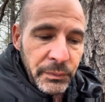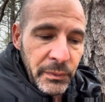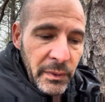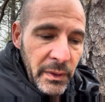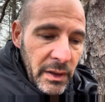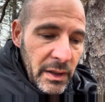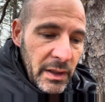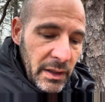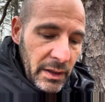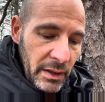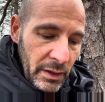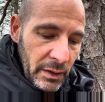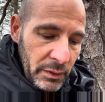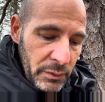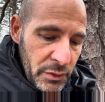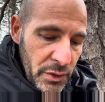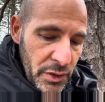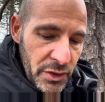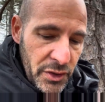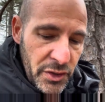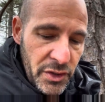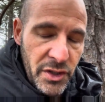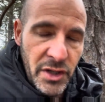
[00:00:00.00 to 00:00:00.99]

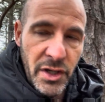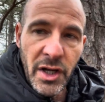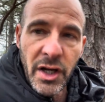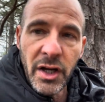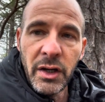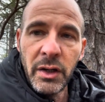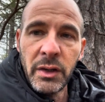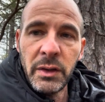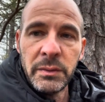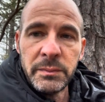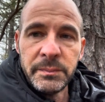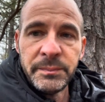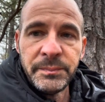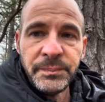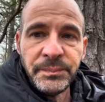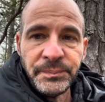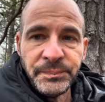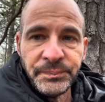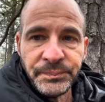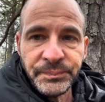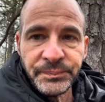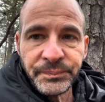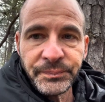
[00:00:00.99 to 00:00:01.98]
Just no.
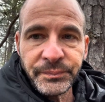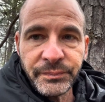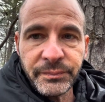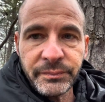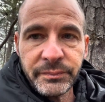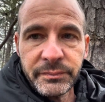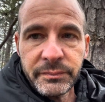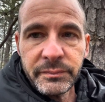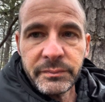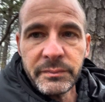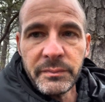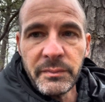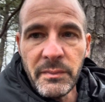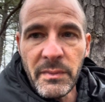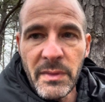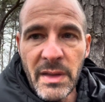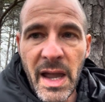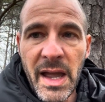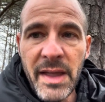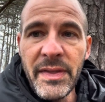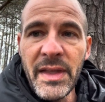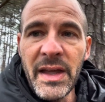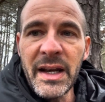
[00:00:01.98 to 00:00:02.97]

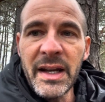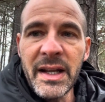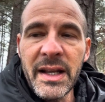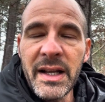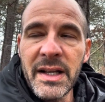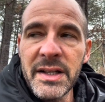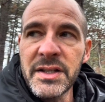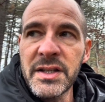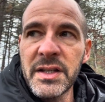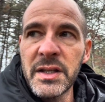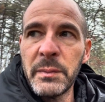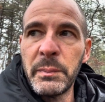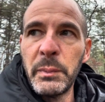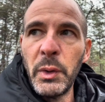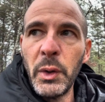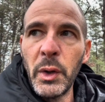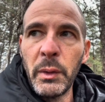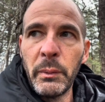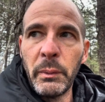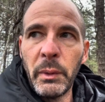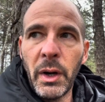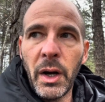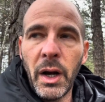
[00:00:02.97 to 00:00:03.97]
And then it gets to the
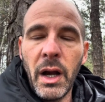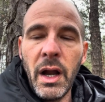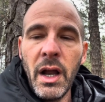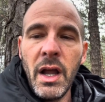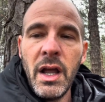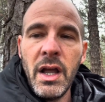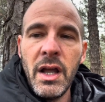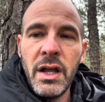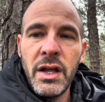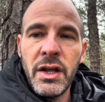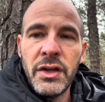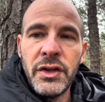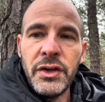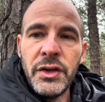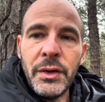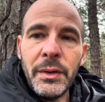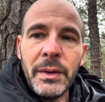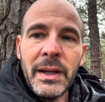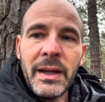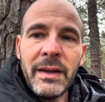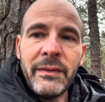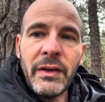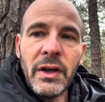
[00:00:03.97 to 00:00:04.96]
point where you
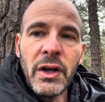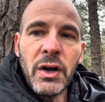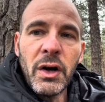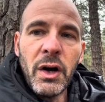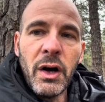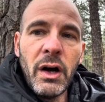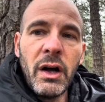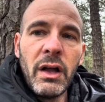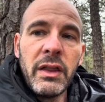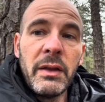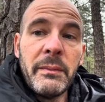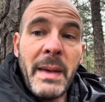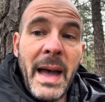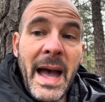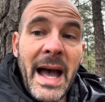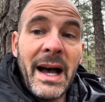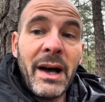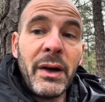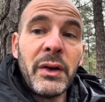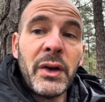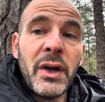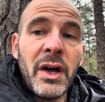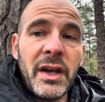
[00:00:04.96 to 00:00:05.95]
even call them
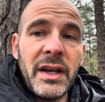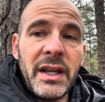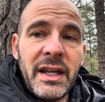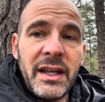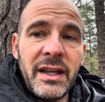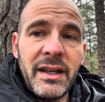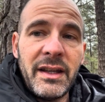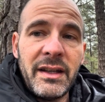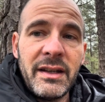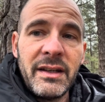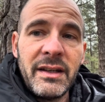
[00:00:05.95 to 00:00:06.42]
out on it.